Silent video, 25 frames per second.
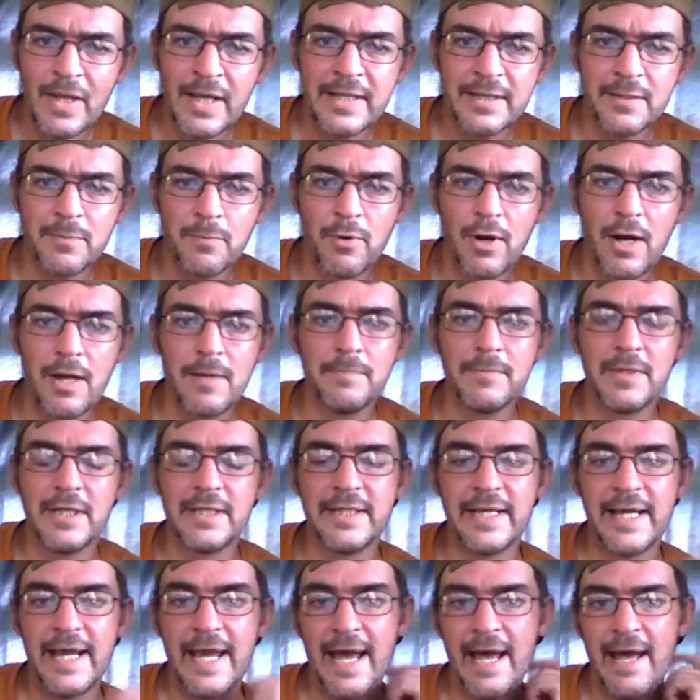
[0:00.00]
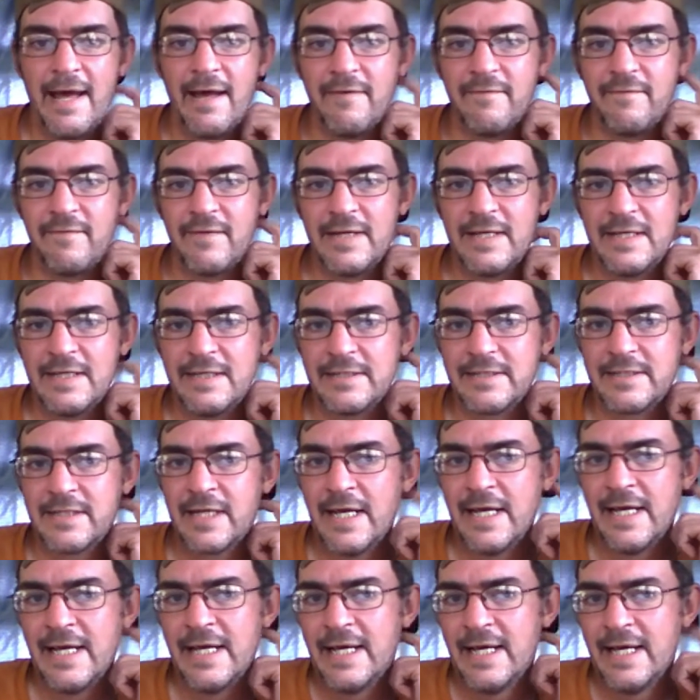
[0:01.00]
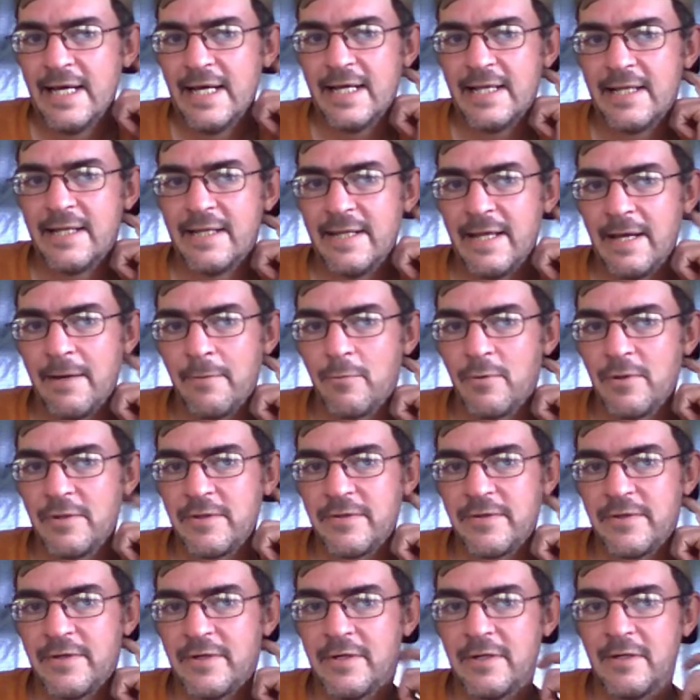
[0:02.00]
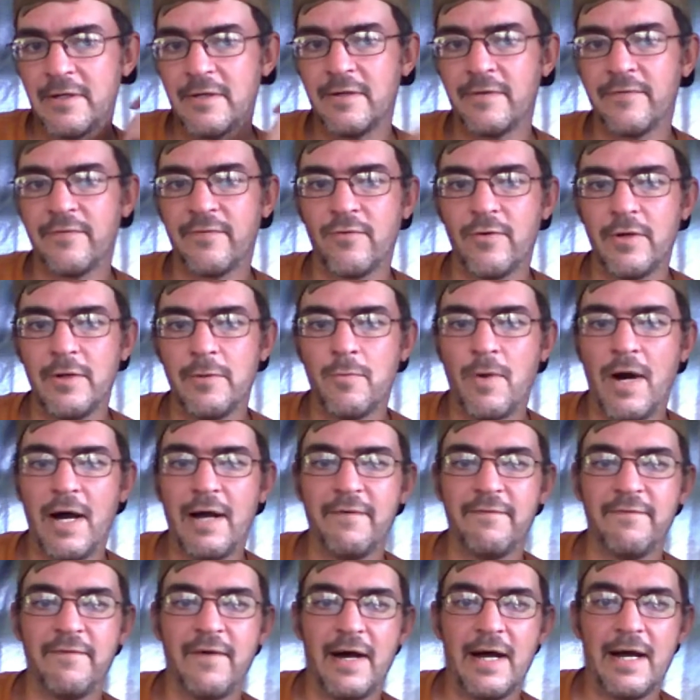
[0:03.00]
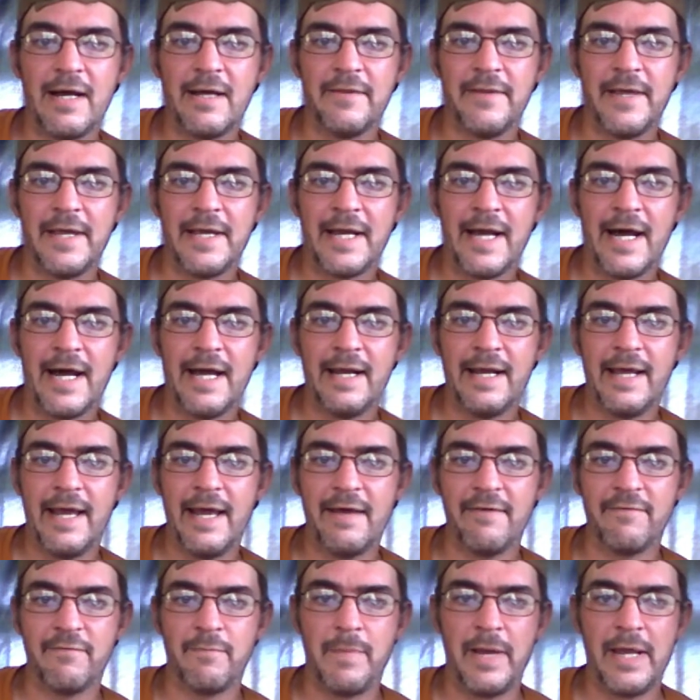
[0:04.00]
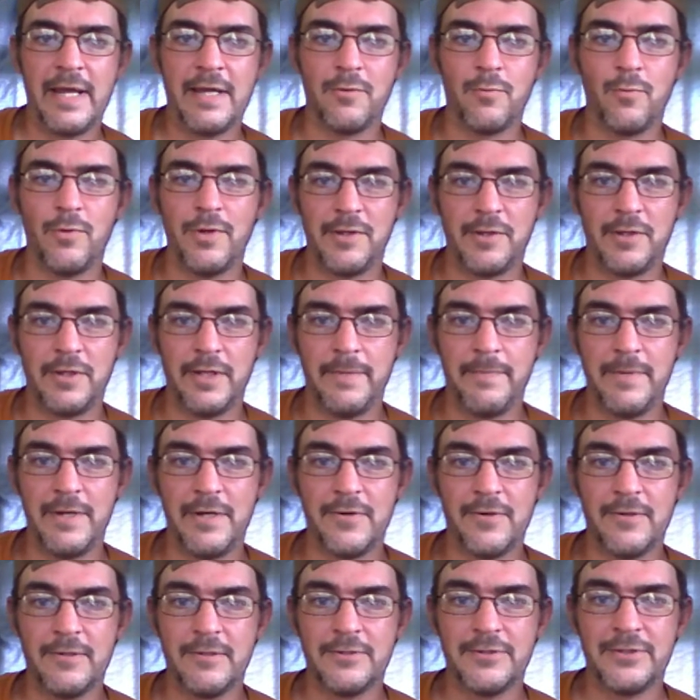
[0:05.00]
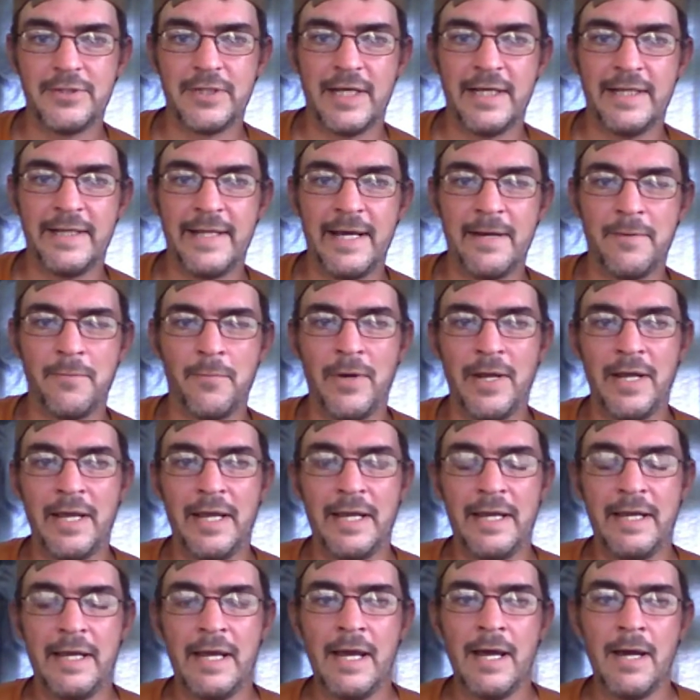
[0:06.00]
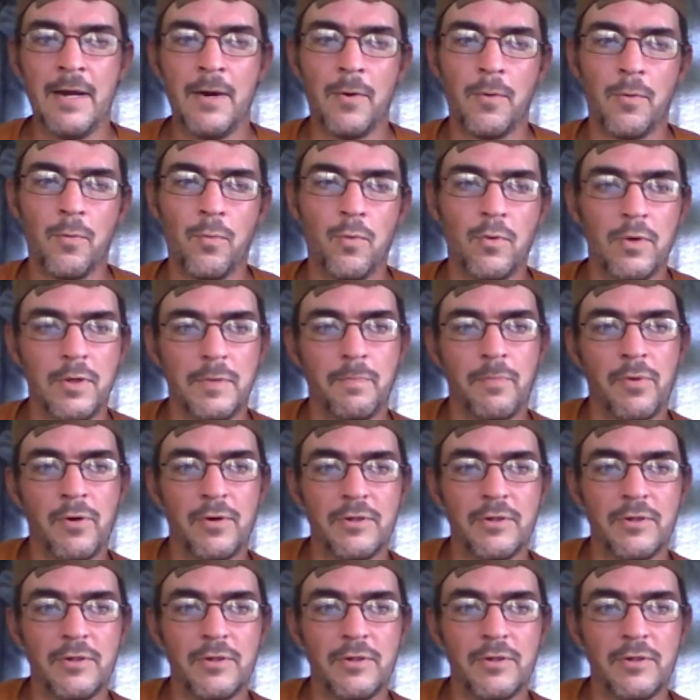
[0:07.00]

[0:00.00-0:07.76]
And the problem that they have is that with their free Wi-Fi, they kind of have bandwidth limiters, and that way one